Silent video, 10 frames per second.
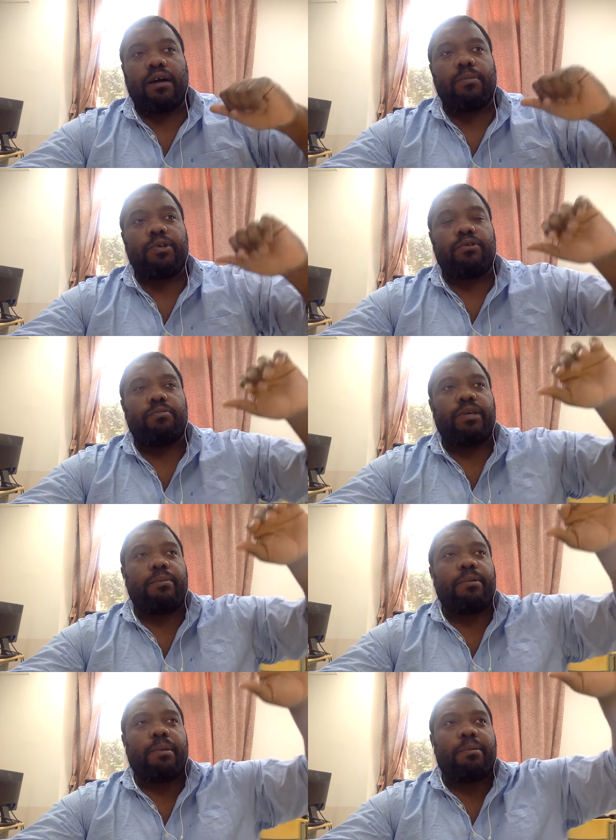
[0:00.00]
You'll
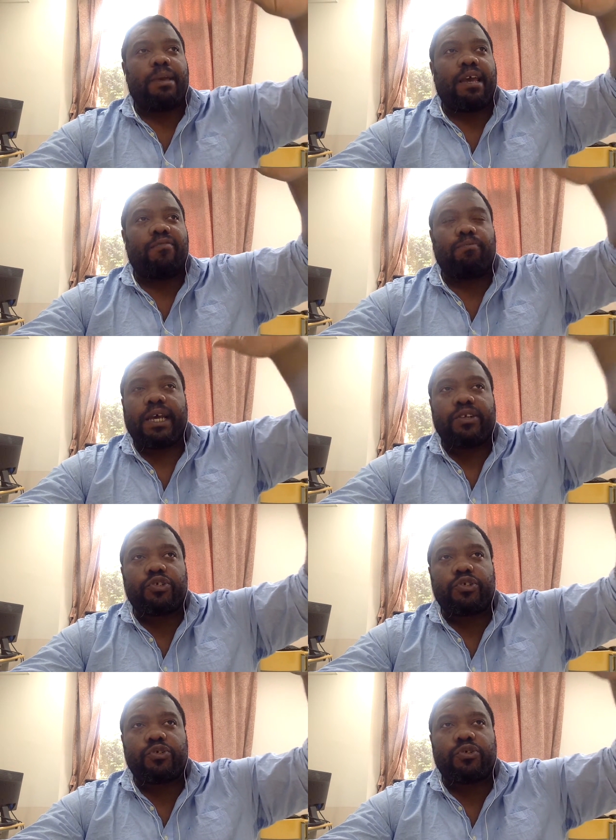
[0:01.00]
maybe have
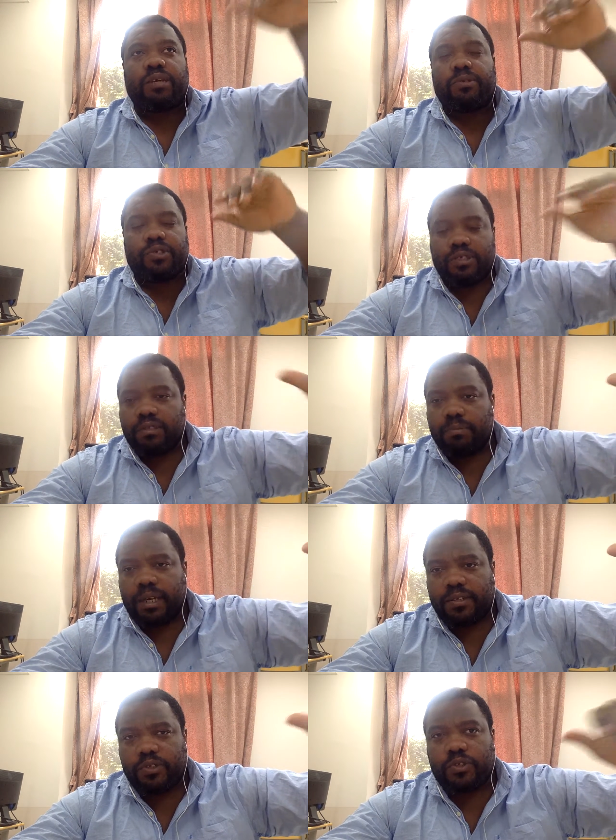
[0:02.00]
managers, you have assistant
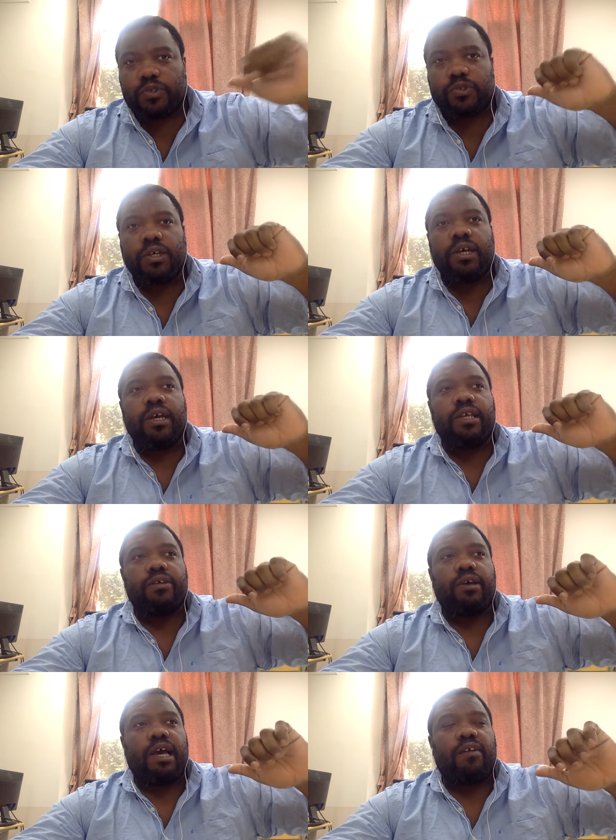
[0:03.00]
managers,
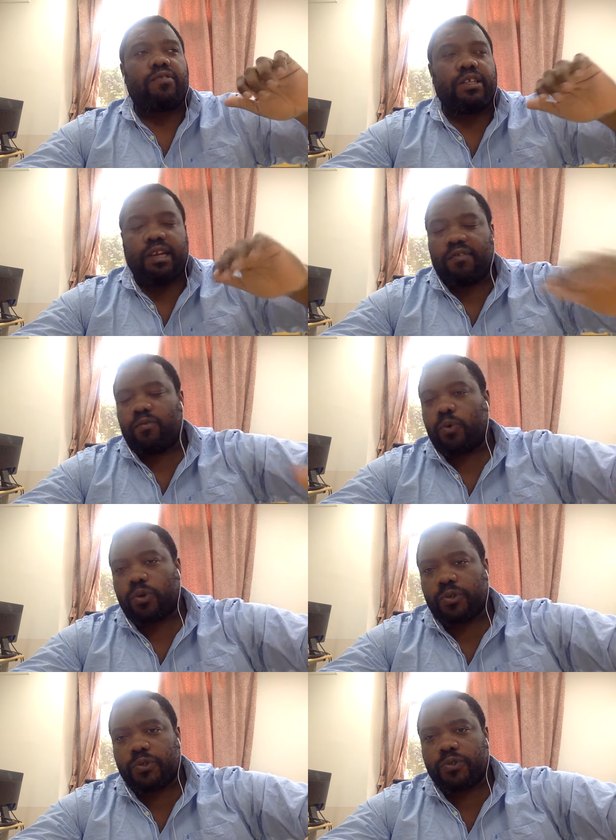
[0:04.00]
you have
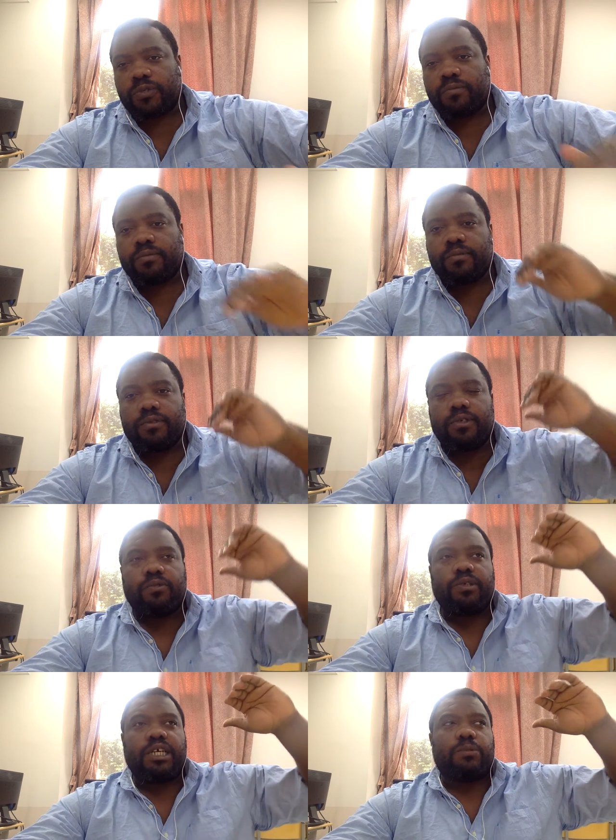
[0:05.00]
workers. So you
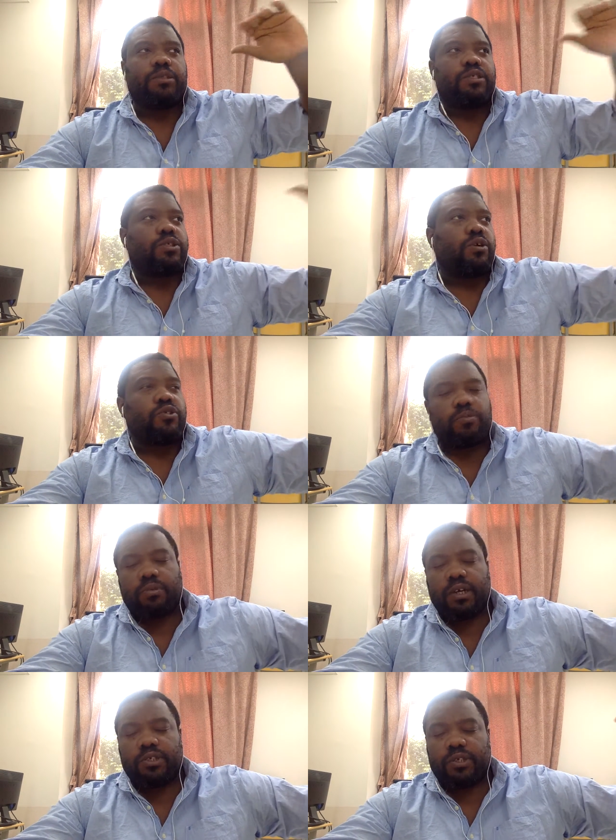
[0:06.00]
realize with these larger
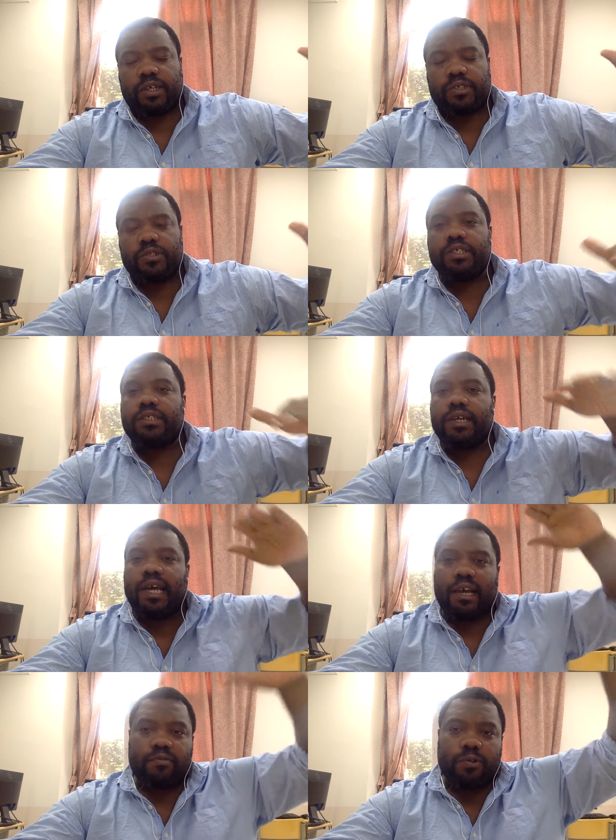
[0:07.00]
projects, you need to
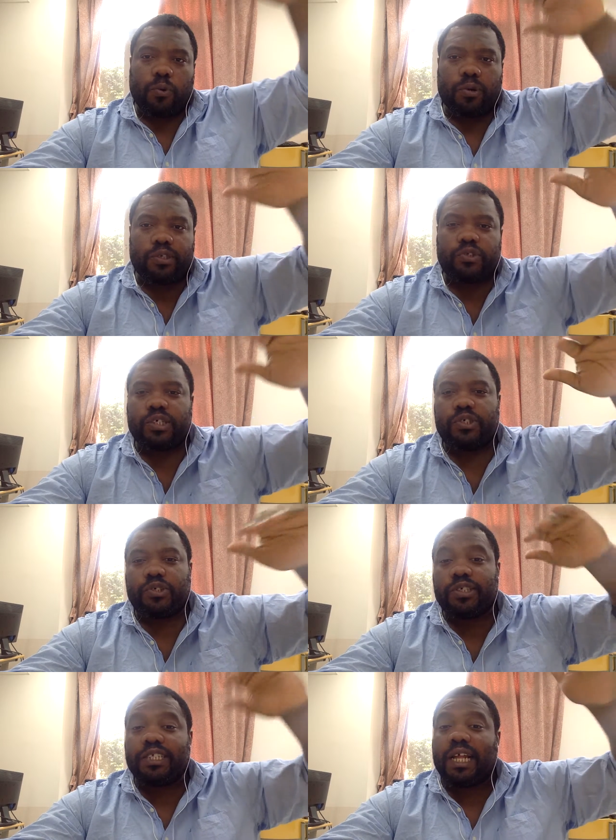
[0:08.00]
have an
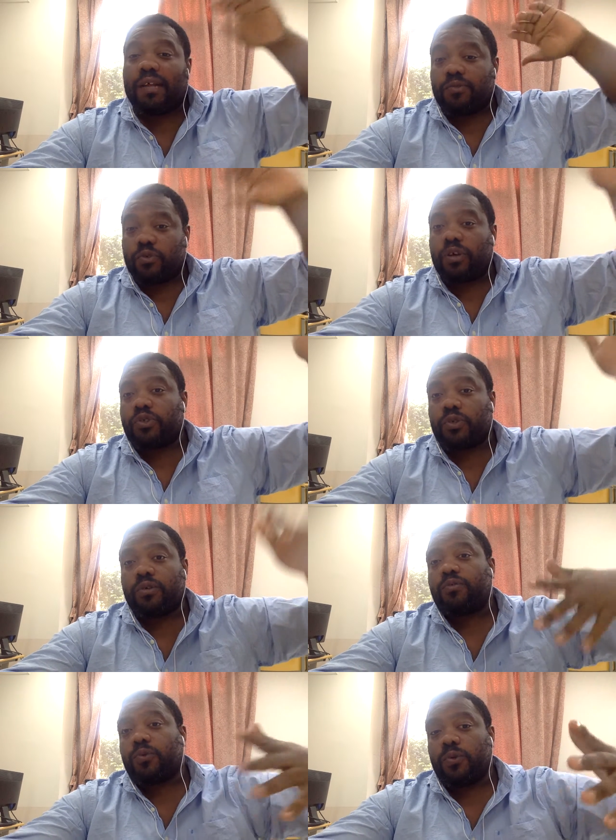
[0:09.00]
organization, you need to have structure
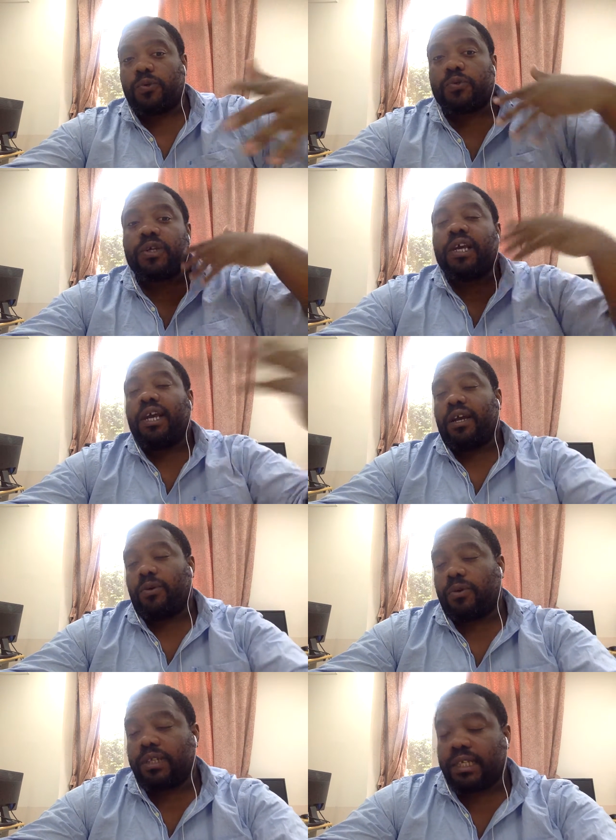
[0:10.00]
and rules in
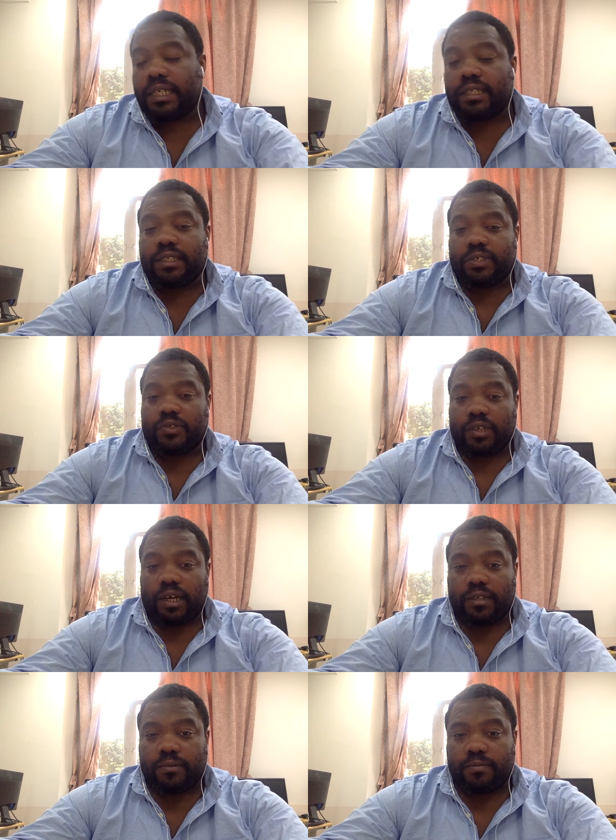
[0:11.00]
order to get things done.